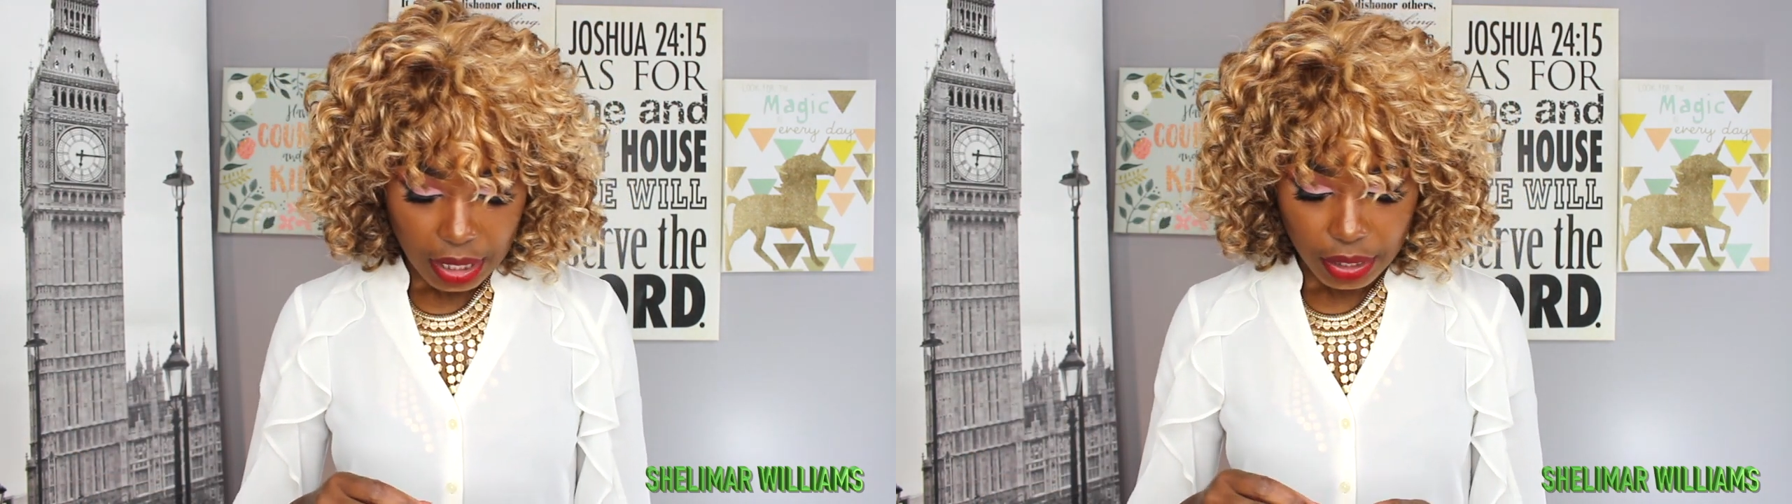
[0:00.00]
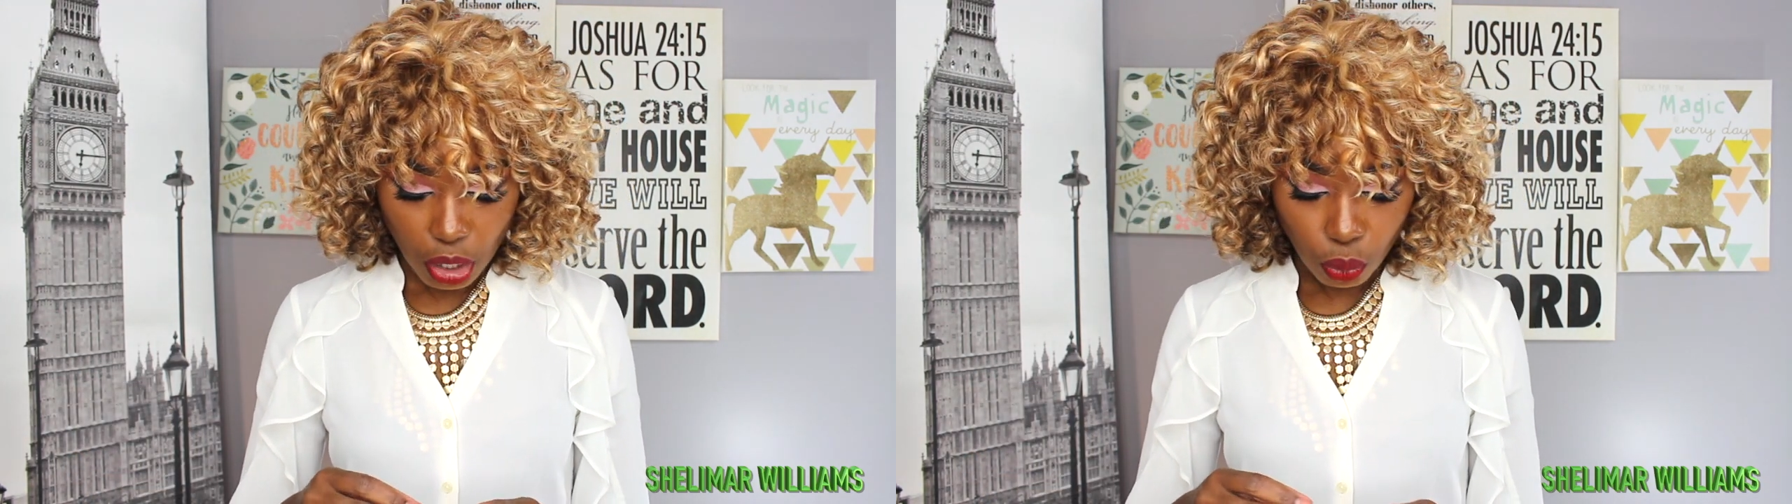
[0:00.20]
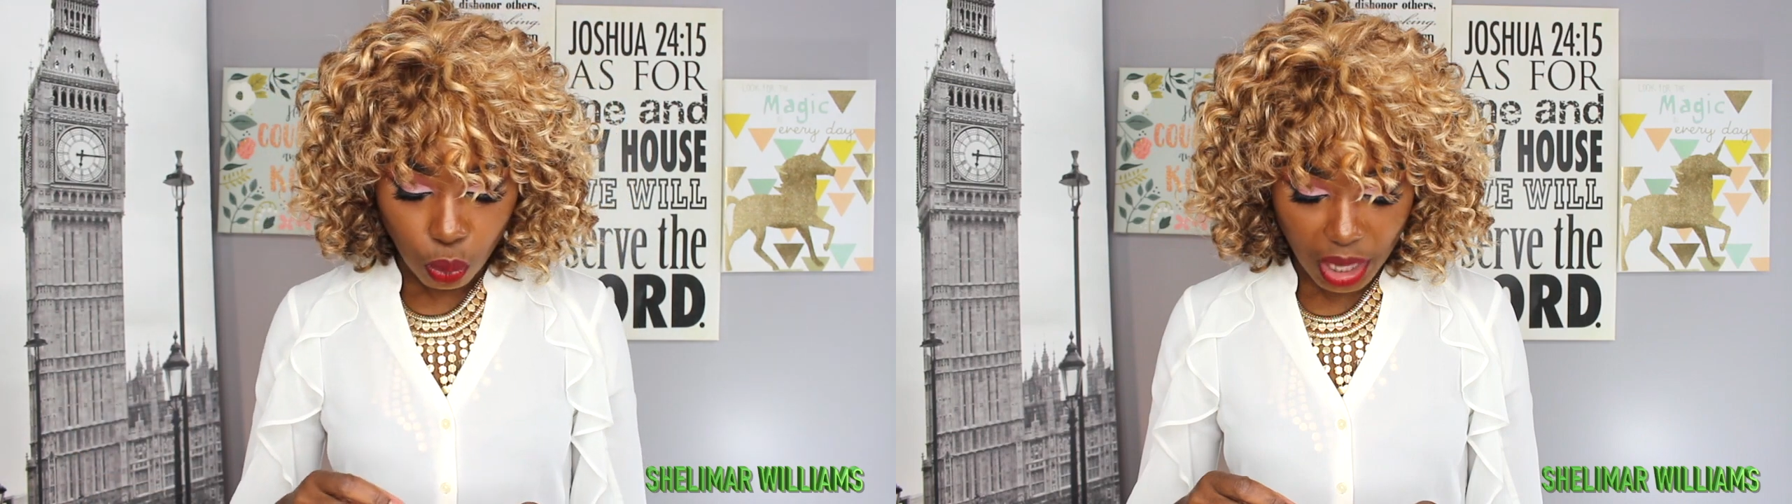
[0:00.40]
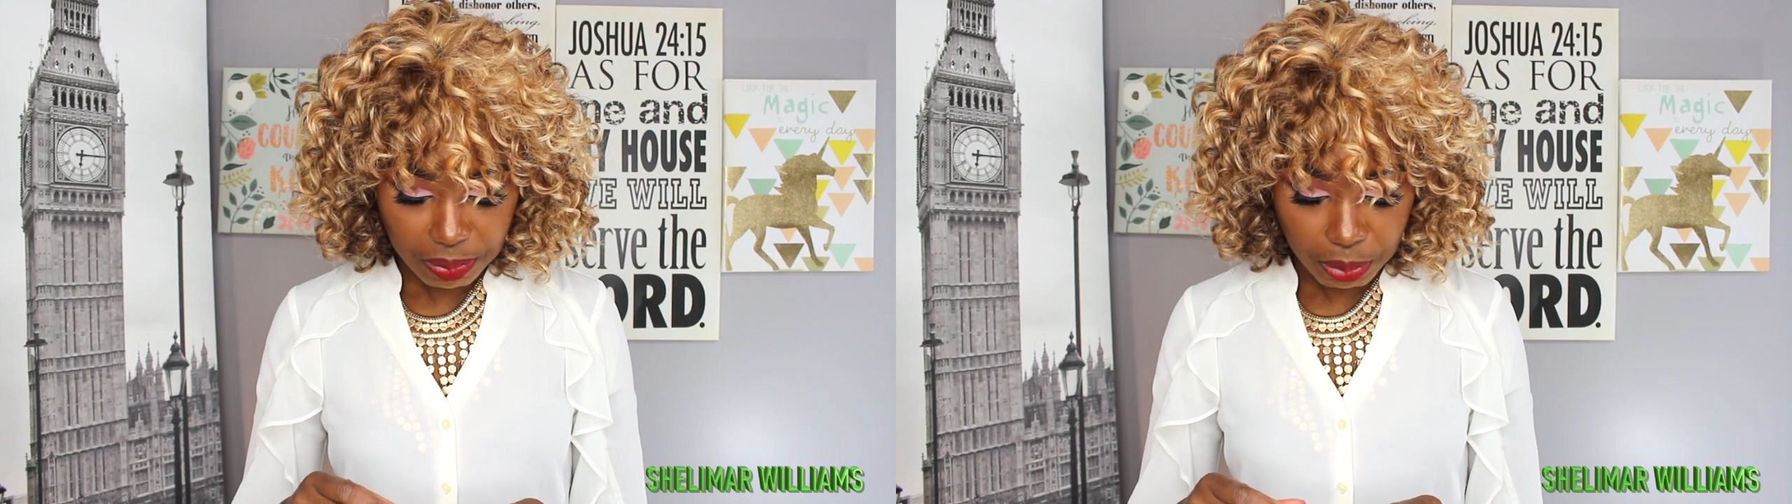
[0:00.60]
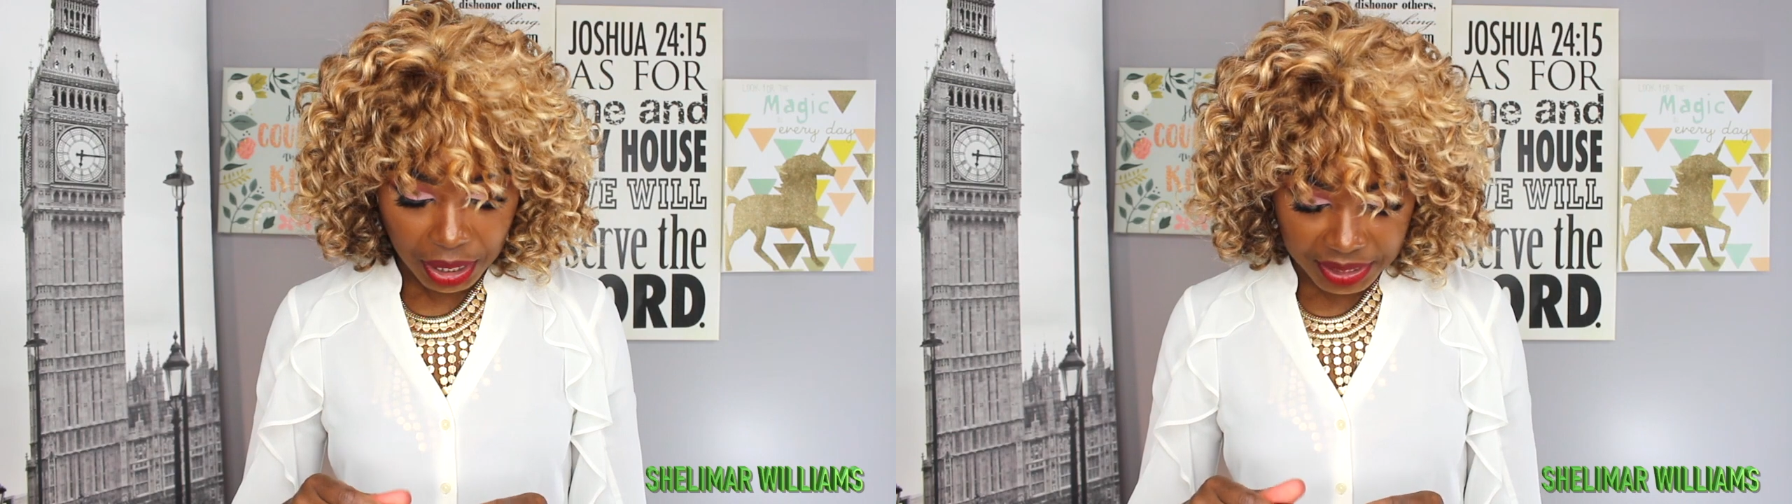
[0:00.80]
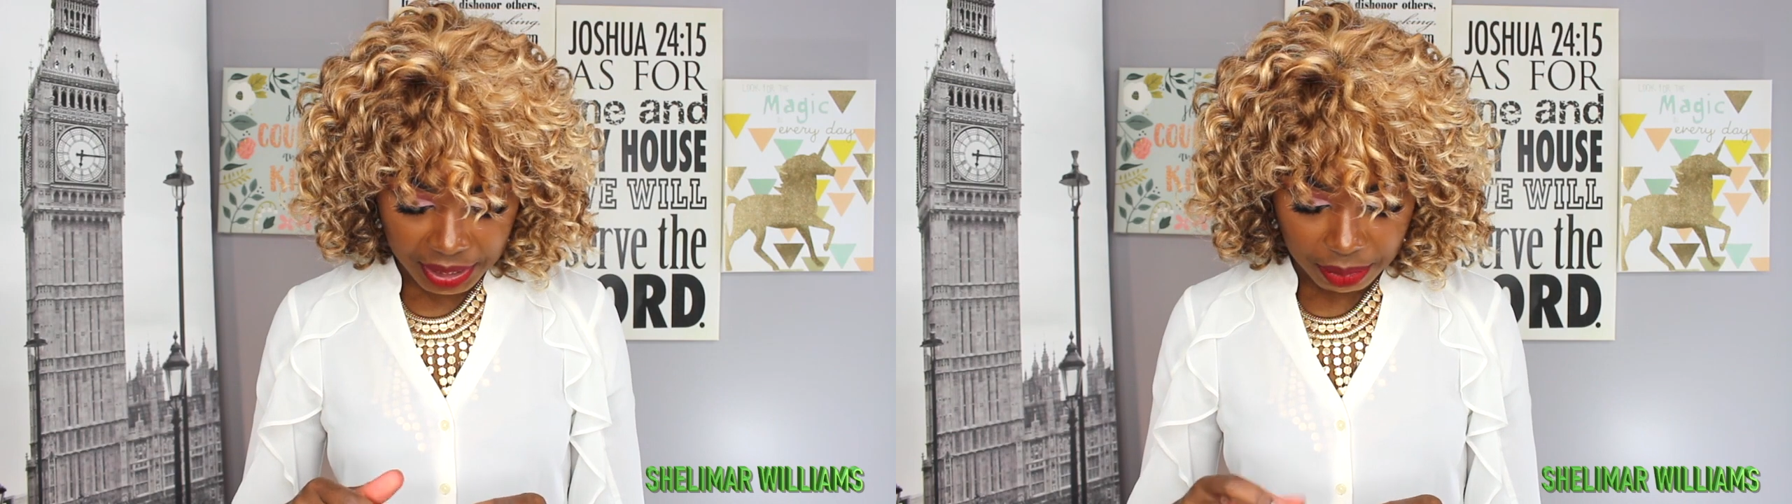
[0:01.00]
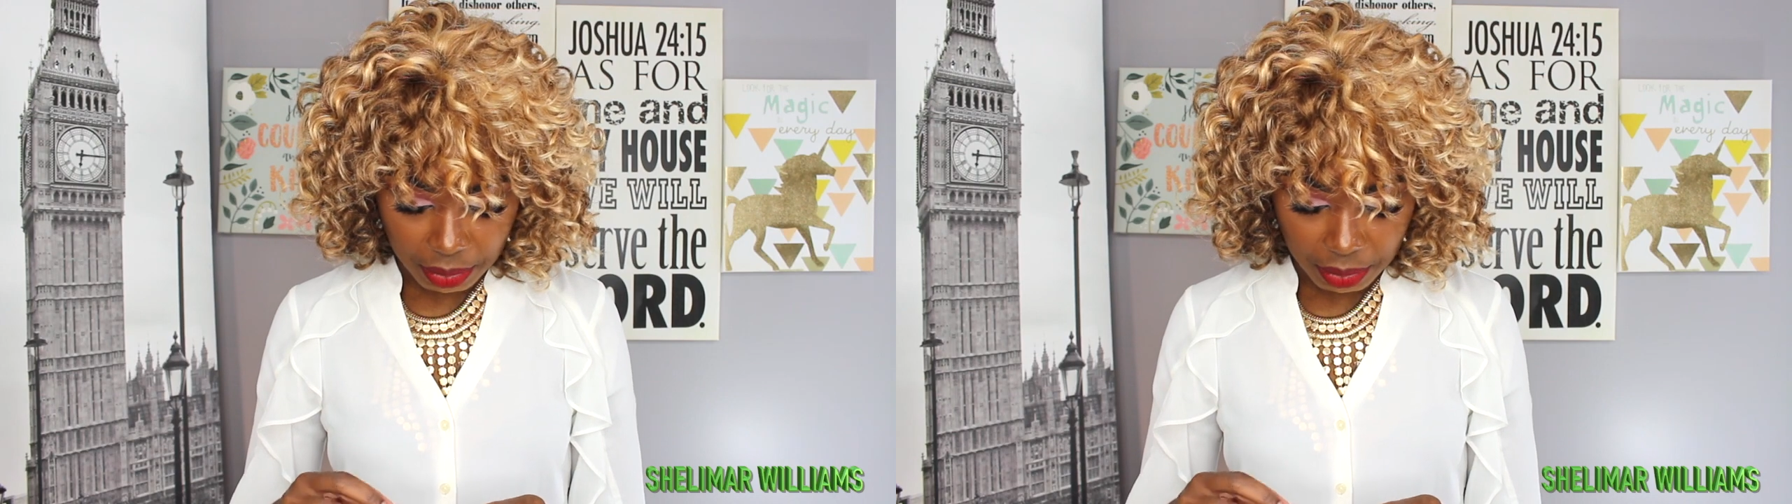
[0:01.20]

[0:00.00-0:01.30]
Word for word: Now what puzzled